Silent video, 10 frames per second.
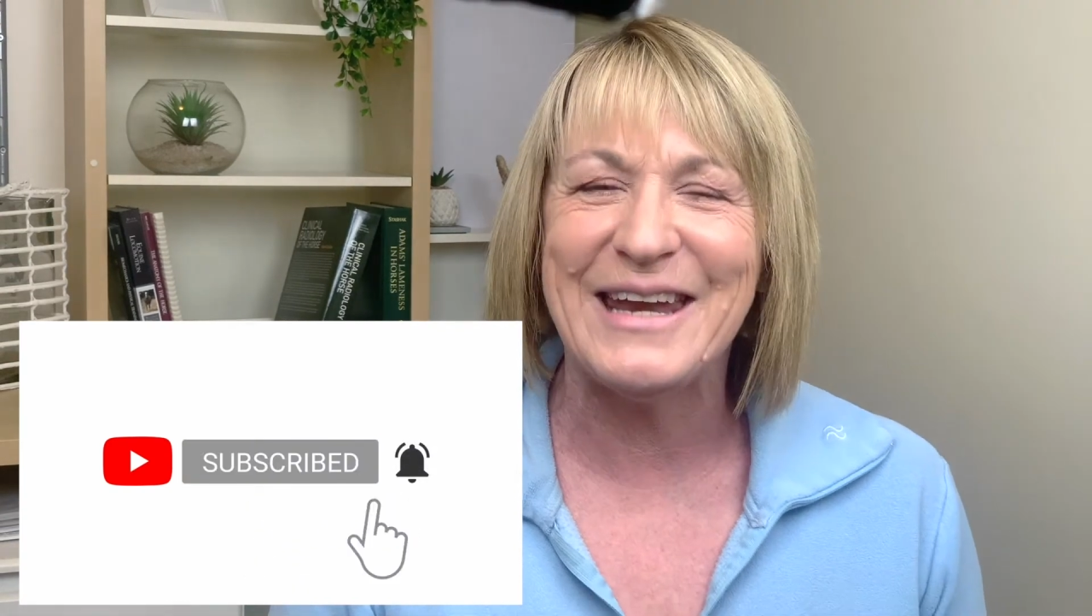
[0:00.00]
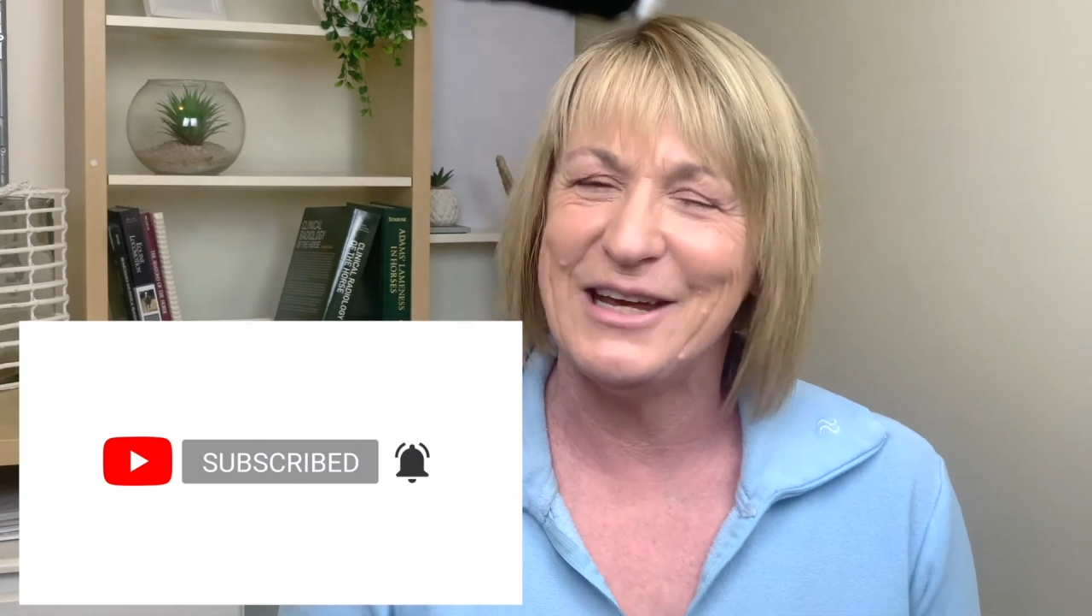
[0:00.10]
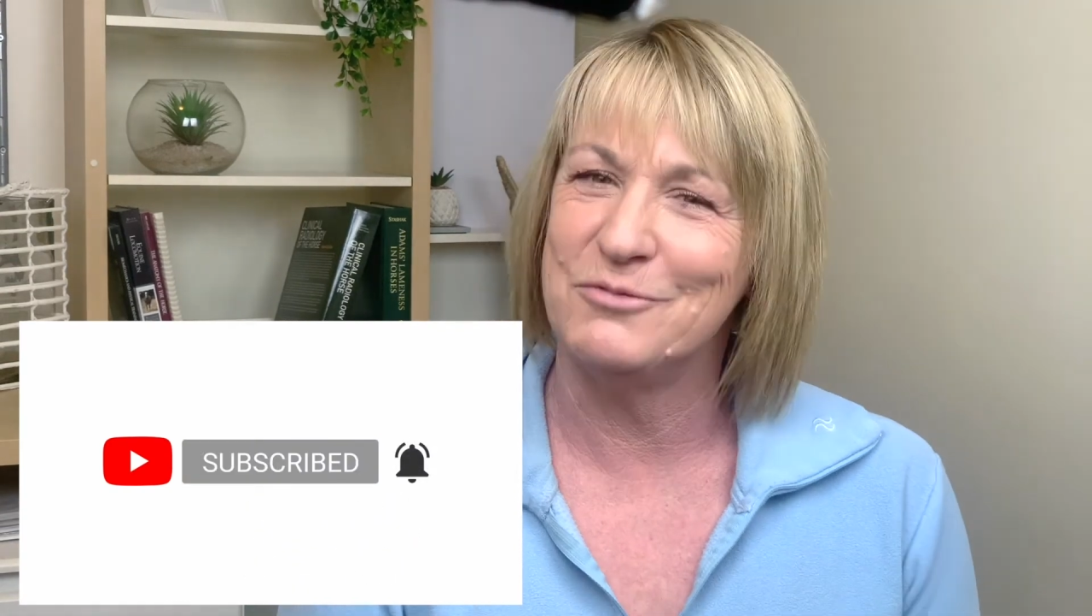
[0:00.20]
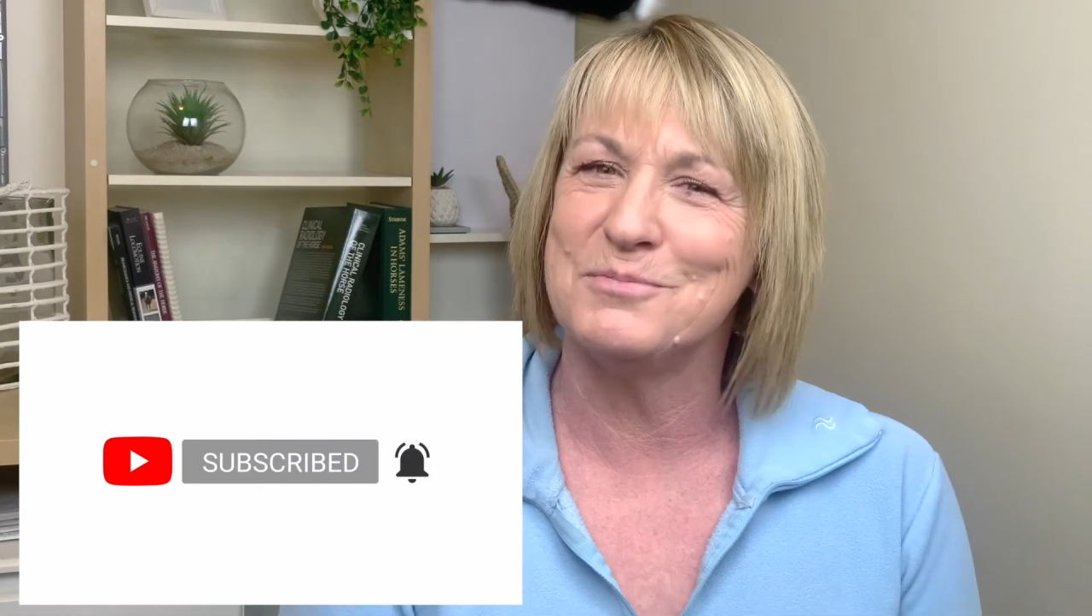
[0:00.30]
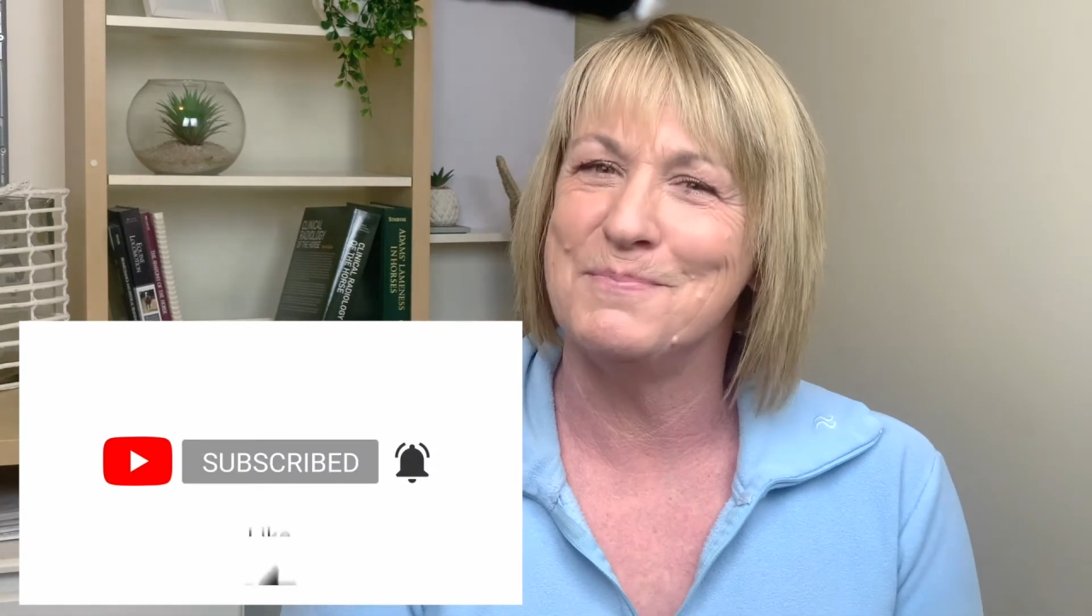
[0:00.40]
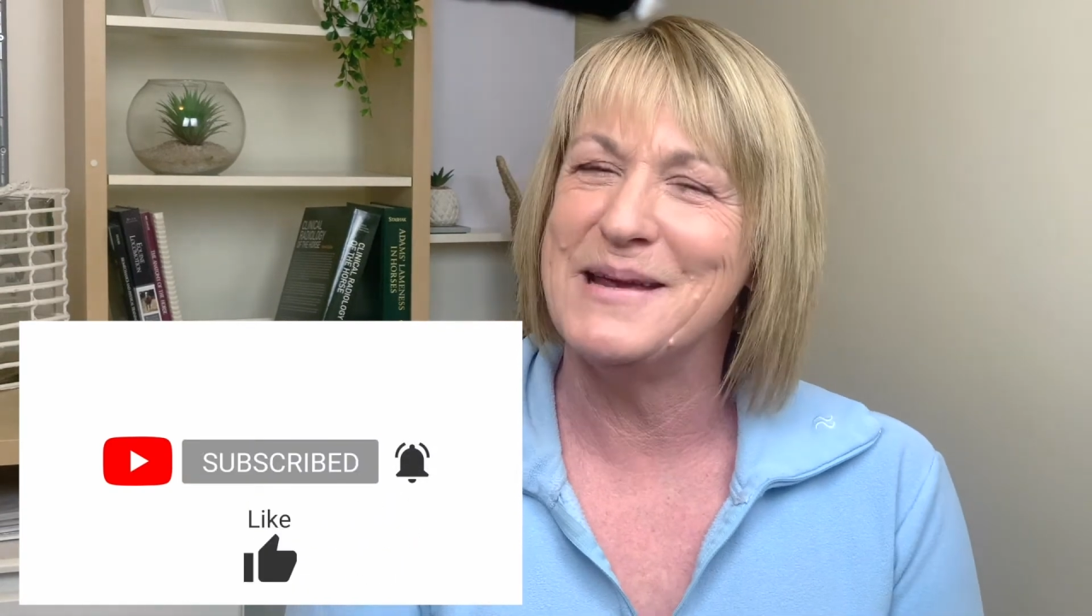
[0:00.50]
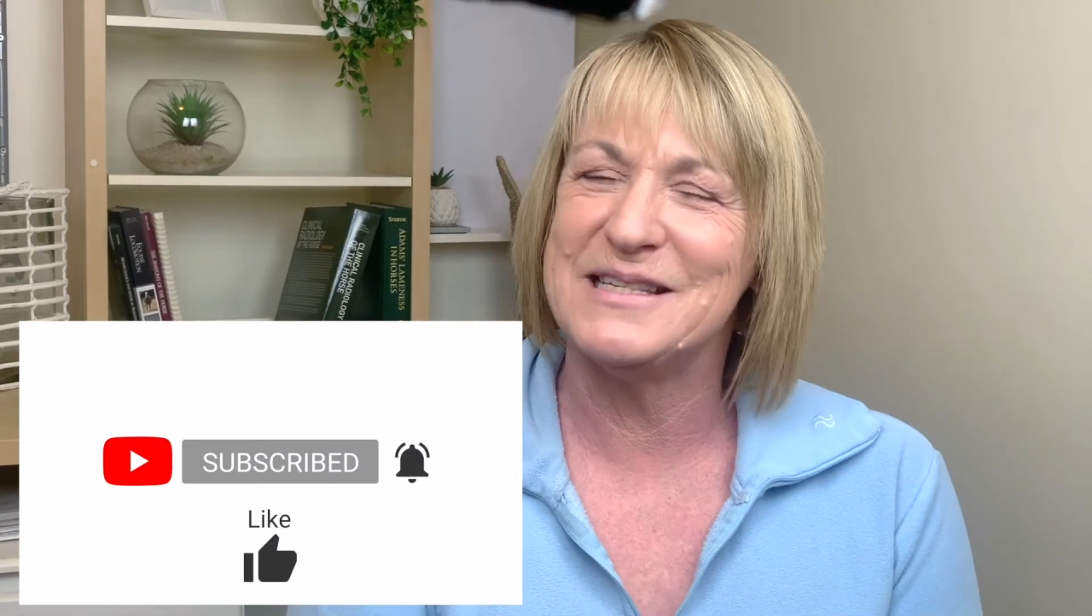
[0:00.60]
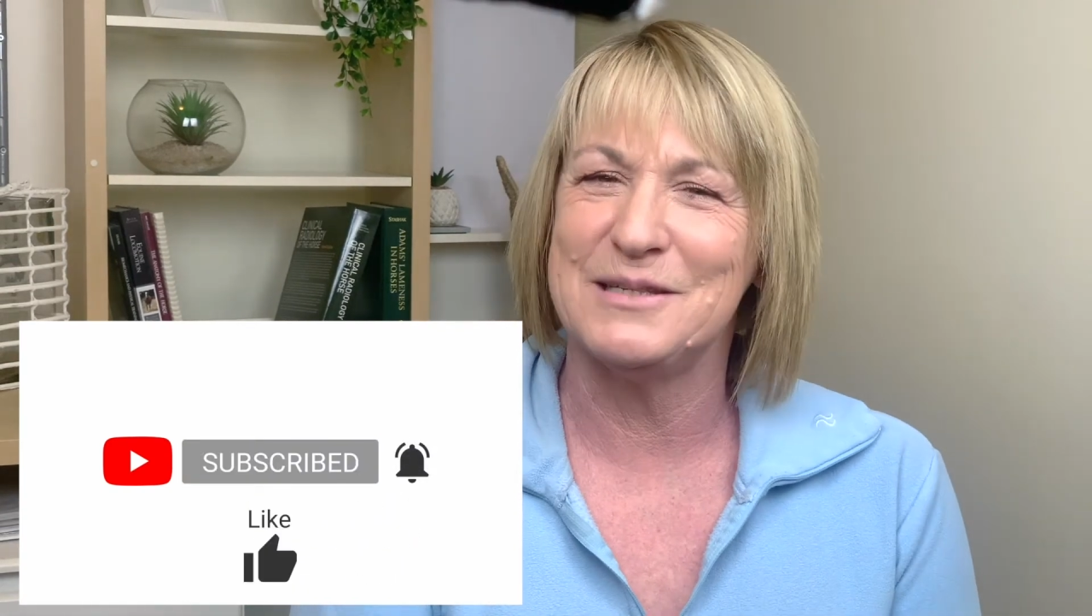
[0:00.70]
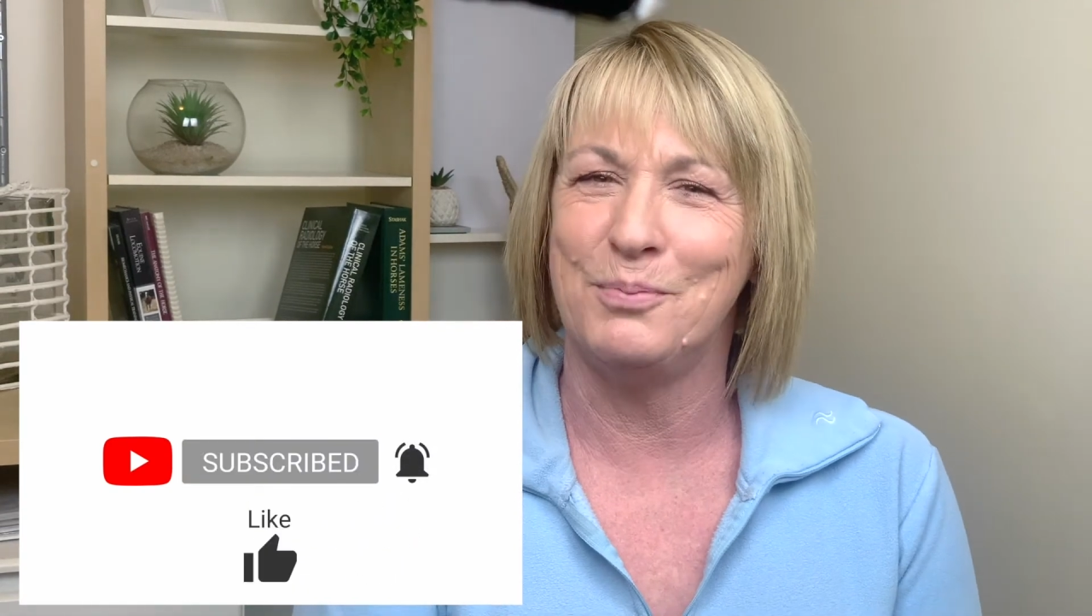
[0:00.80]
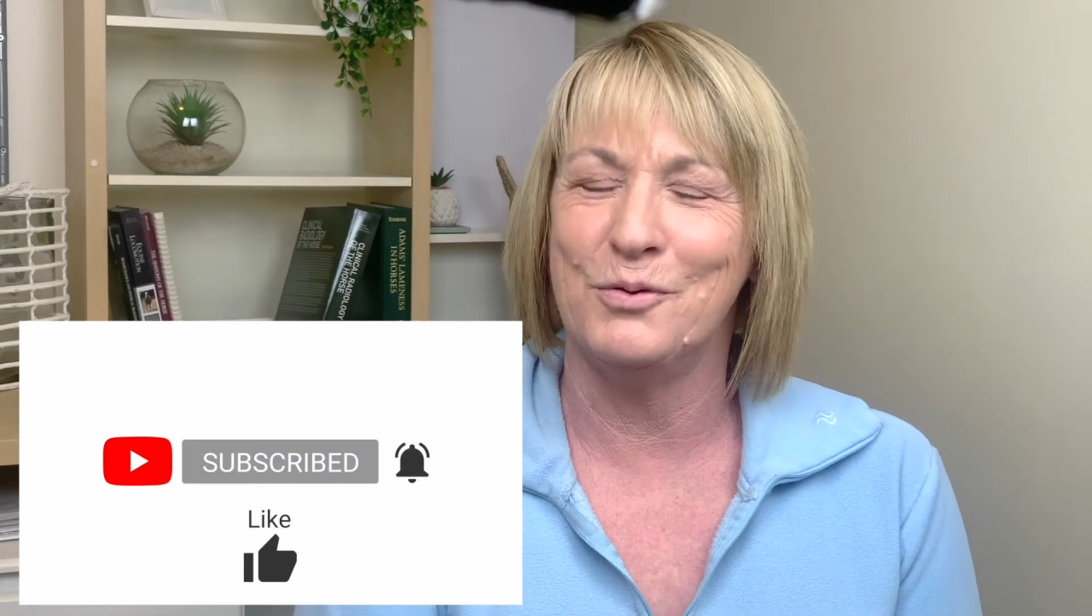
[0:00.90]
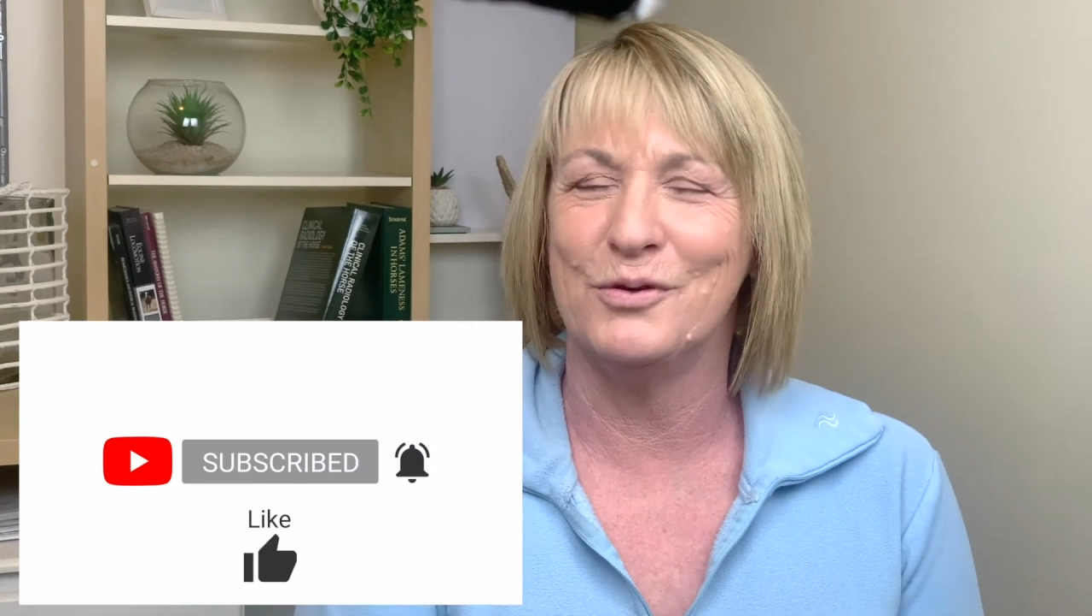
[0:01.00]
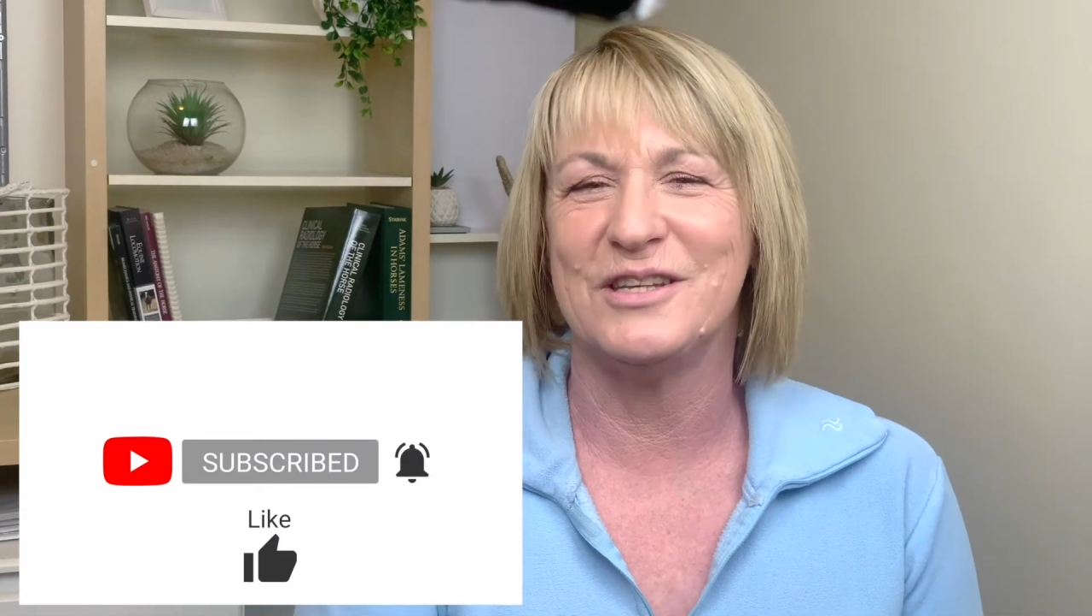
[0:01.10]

It helps me support